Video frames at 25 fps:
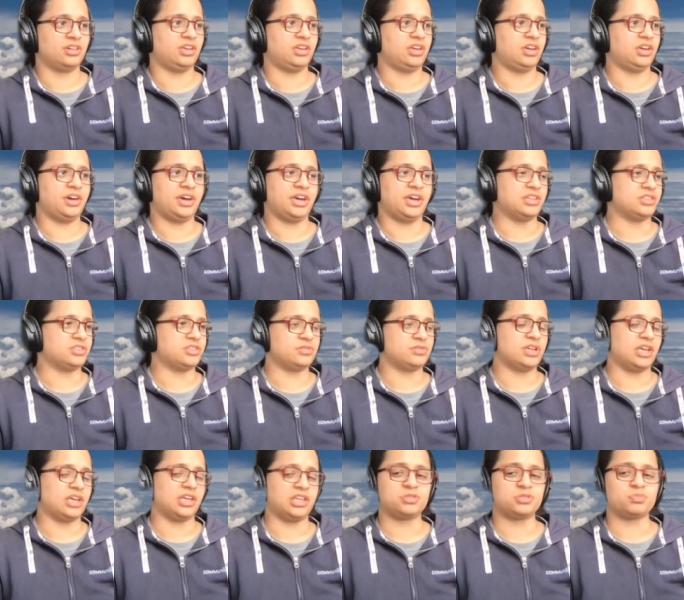it's
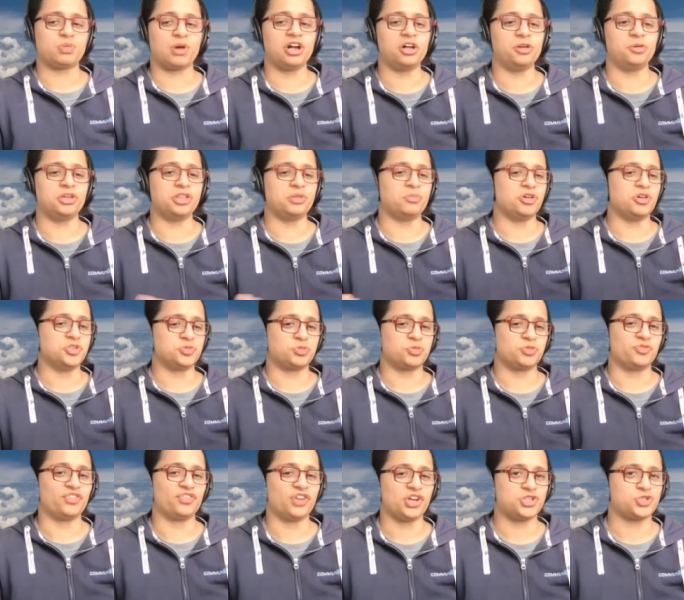it's probably the most
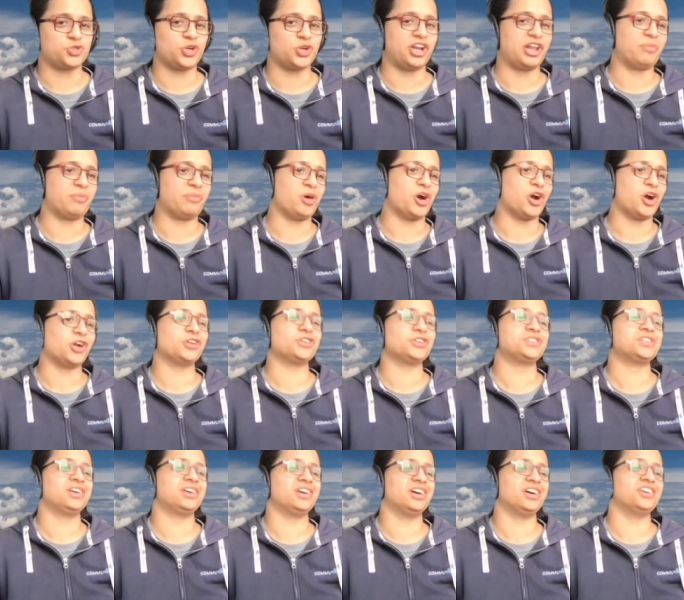frustrating
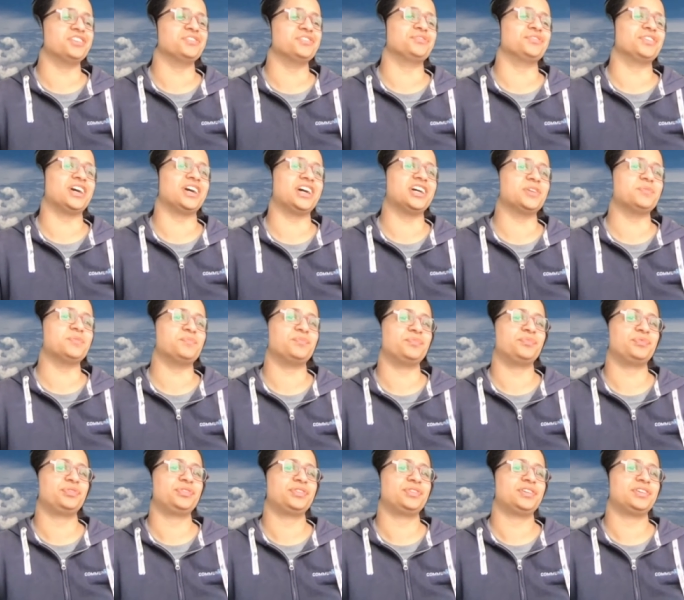part of um,
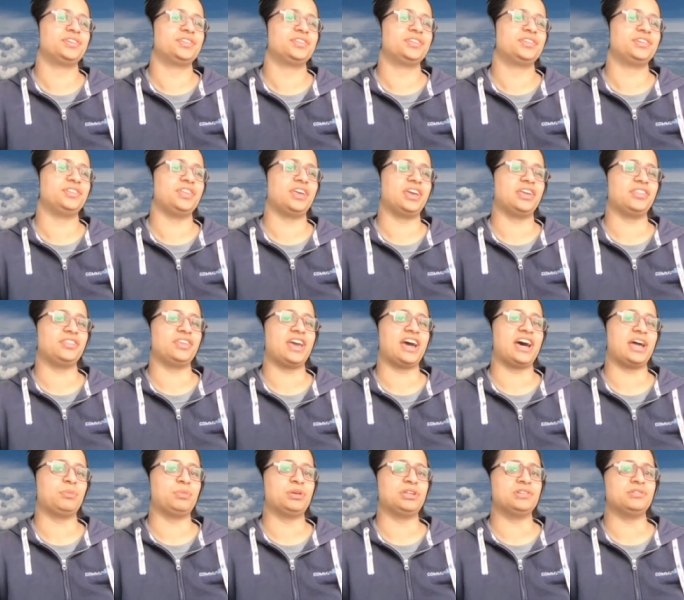the the
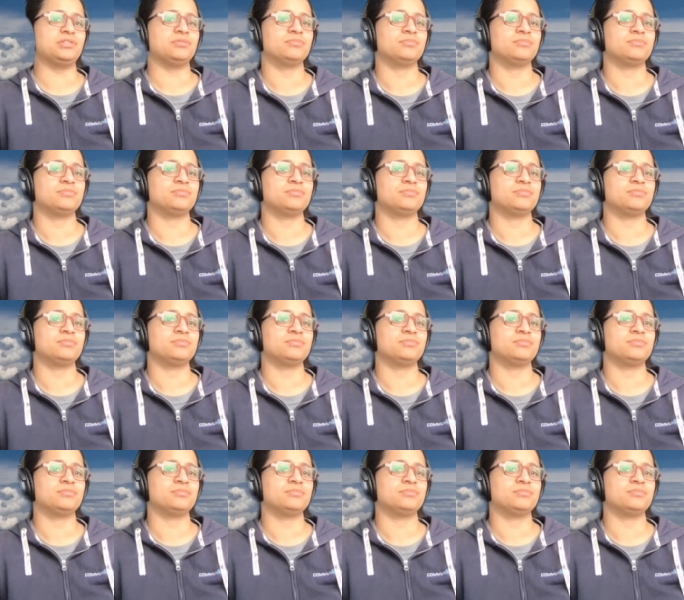admin